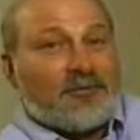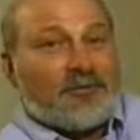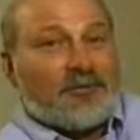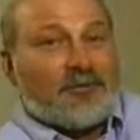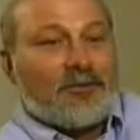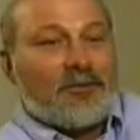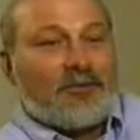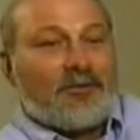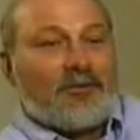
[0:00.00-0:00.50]

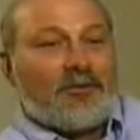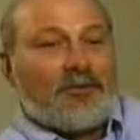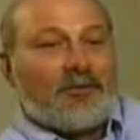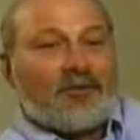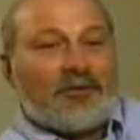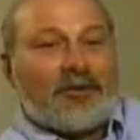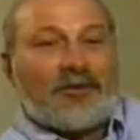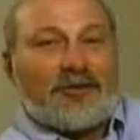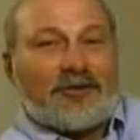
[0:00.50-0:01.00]
to
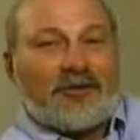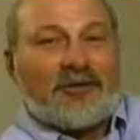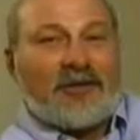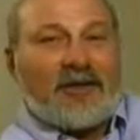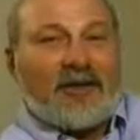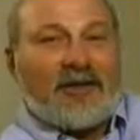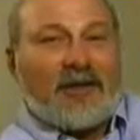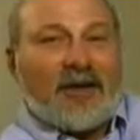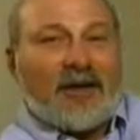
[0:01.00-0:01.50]
sustain that. I
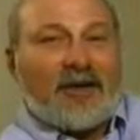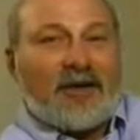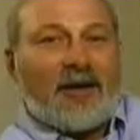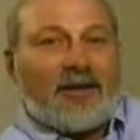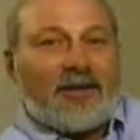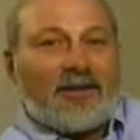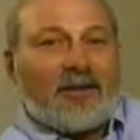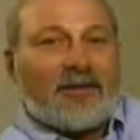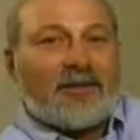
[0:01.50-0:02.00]
think that there's
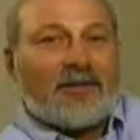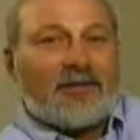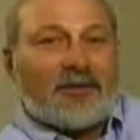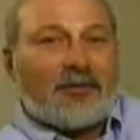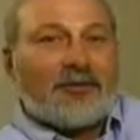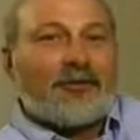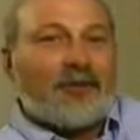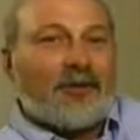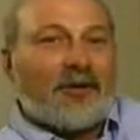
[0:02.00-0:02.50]
going to have
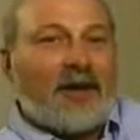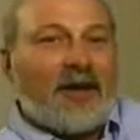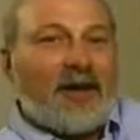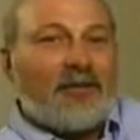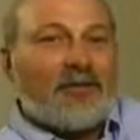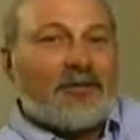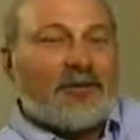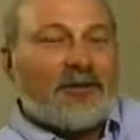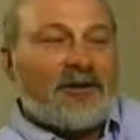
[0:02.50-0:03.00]
to be a
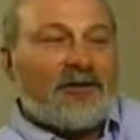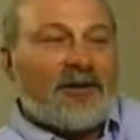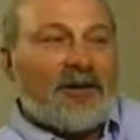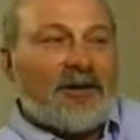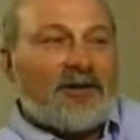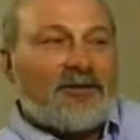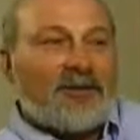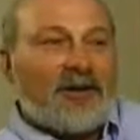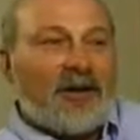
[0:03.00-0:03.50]
change, and I think
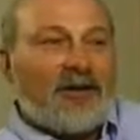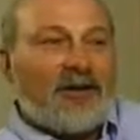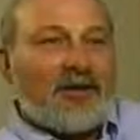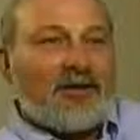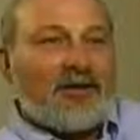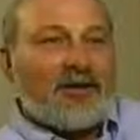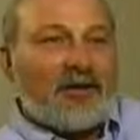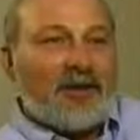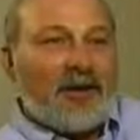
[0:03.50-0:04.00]
that the
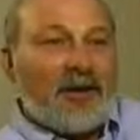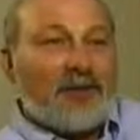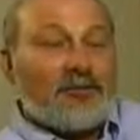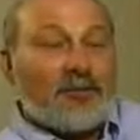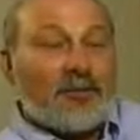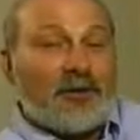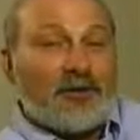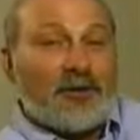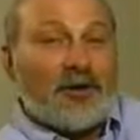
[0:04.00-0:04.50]
government
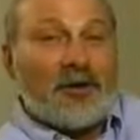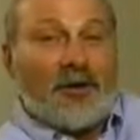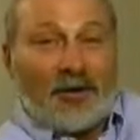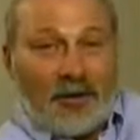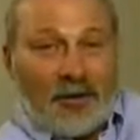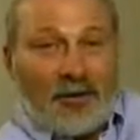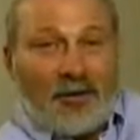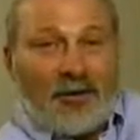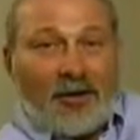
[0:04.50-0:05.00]

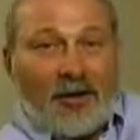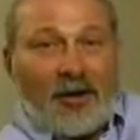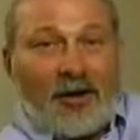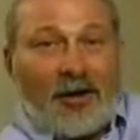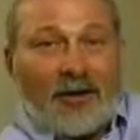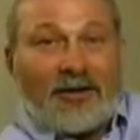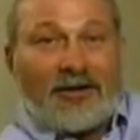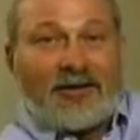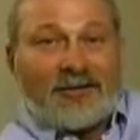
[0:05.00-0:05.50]
is
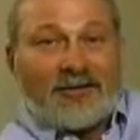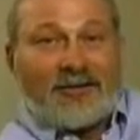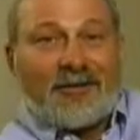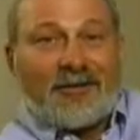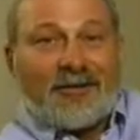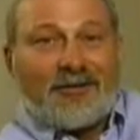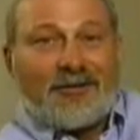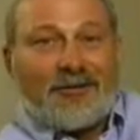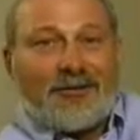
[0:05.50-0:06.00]
seeing to that
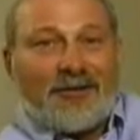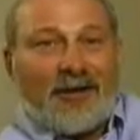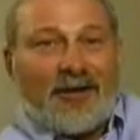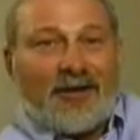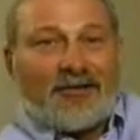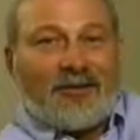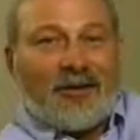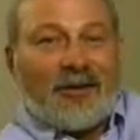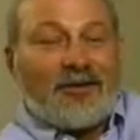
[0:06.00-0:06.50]
change on a
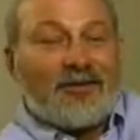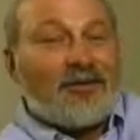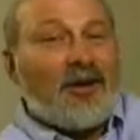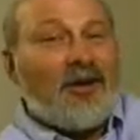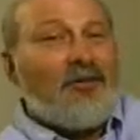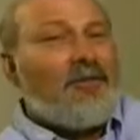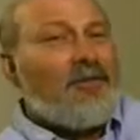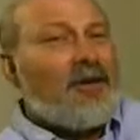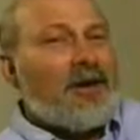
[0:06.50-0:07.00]
very,
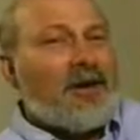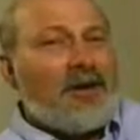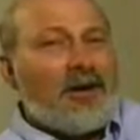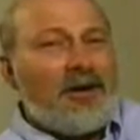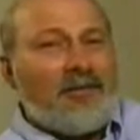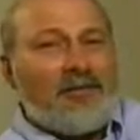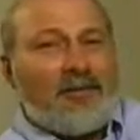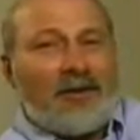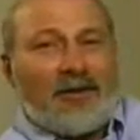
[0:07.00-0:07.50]
very
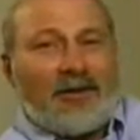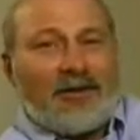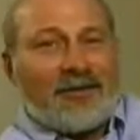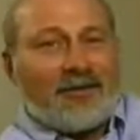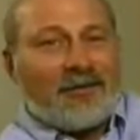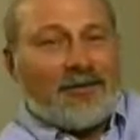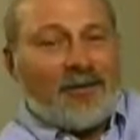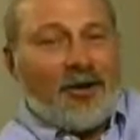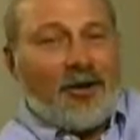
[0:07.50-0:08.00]
slow
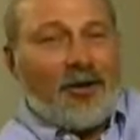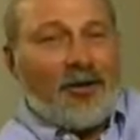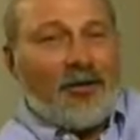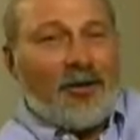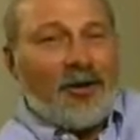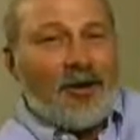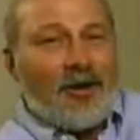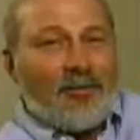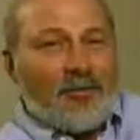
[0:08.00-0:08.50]
but
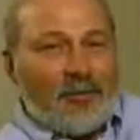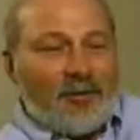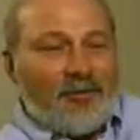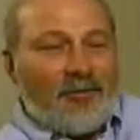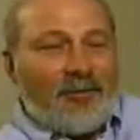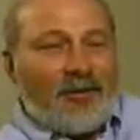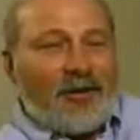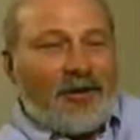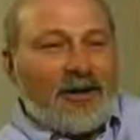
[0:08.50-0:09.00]
very, very
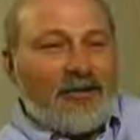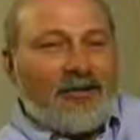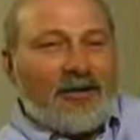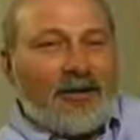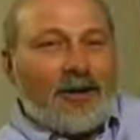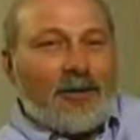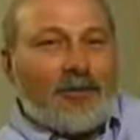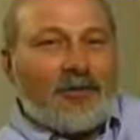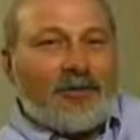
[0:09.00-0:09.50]
precise
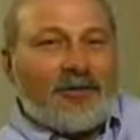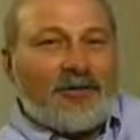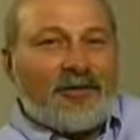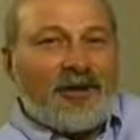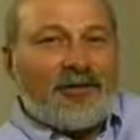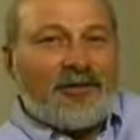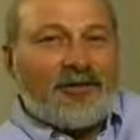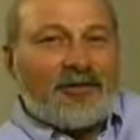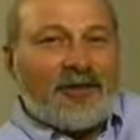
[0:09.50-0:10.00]
schedule.
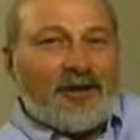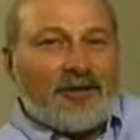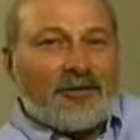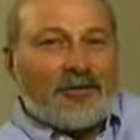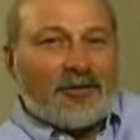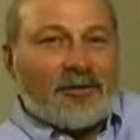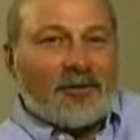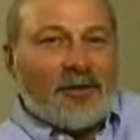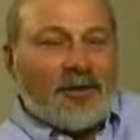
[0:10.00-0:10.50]
I
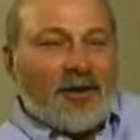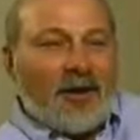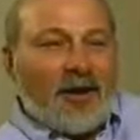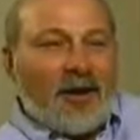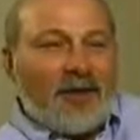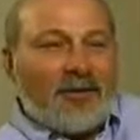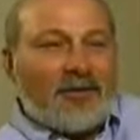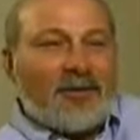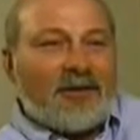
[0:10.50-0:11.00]
think
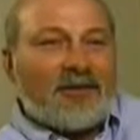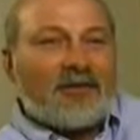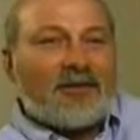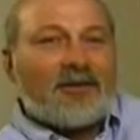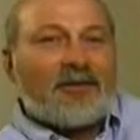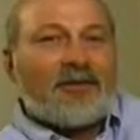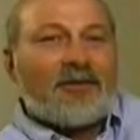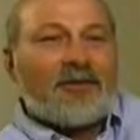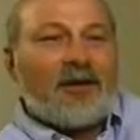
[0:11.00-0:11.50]
that
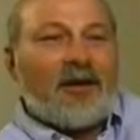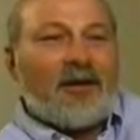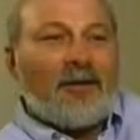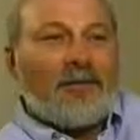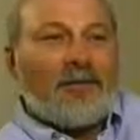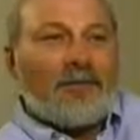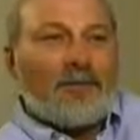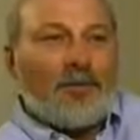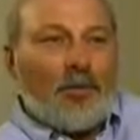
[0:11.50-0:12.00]
the way
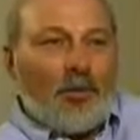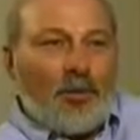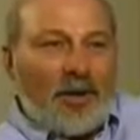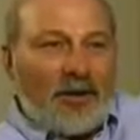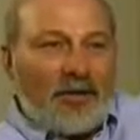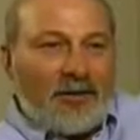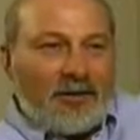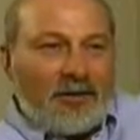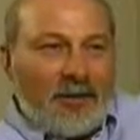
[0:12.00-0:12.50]
that they will
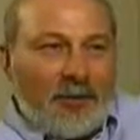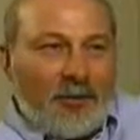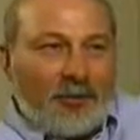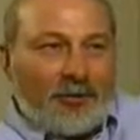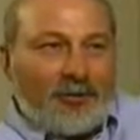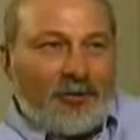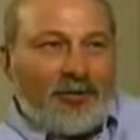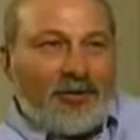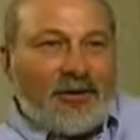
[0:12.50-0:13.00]
do this
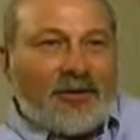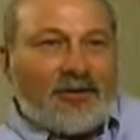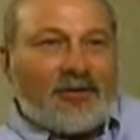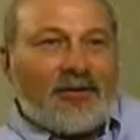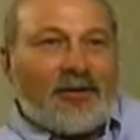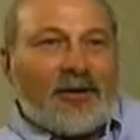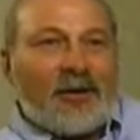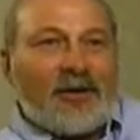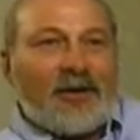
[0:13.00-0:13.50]
is
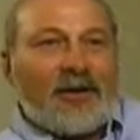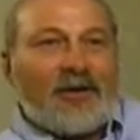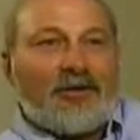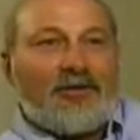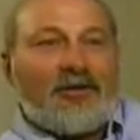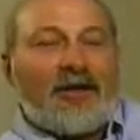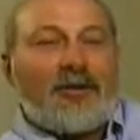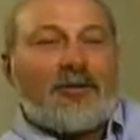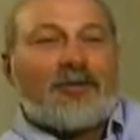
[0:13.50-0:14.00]
they will
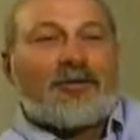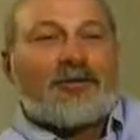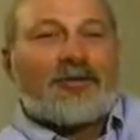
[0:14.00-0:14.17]
slowly,